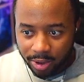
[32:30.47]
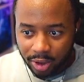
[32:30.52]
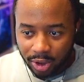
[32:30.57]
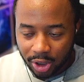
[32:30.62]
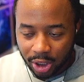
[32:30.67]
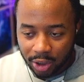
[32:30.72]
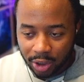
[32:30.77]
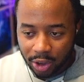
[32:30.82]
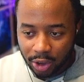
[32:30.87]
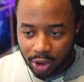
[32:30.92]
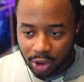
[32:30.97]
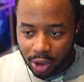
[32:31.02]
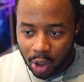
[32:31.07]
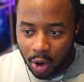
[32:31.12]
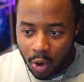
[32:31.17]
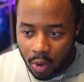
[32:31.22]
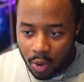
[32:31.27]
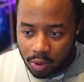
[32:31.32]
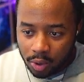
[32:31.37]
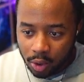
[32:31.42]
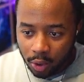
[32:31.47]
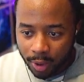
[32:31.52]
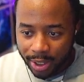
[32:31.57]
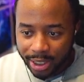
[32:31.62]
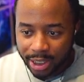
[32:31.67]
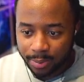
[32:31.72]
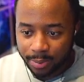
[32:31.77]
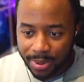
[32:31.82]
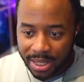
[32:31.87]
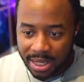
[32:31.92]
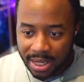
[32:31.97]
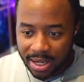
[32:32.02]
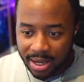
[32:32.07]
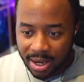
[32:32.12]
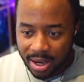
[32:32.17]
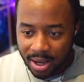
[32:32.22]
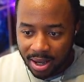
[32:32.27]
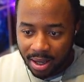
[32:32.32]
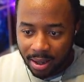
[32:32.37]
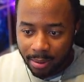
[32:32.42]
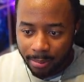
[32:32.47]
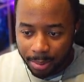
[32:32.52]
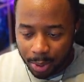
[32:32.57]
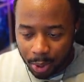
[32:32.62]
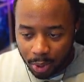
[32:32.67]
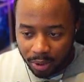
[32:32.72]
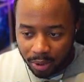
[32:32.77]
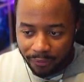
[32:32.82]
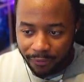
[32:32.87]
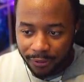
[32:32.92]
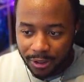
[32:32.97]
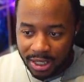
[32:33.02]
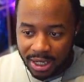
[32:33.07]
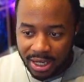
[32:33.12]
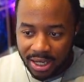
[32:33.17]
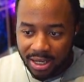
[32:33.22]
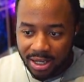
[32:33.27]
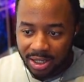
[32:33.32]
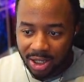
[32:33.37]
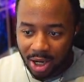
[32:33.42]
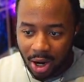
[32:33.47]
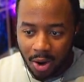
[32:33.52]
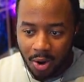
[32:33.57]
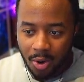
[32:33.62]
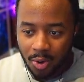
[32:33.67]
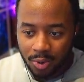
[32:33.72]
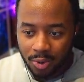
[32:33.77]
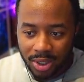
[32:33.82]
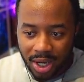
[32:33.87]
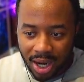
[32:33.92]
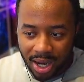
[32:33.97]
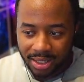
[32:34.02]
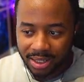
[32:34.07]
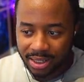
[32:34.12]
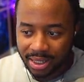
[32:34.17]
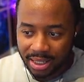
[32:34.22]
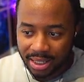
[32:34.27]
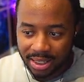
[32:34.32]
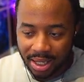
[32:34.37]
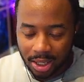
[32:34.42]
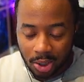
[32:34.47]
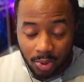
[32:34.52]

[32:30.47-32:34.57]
just so crispy, beautifully toned cutscenes that you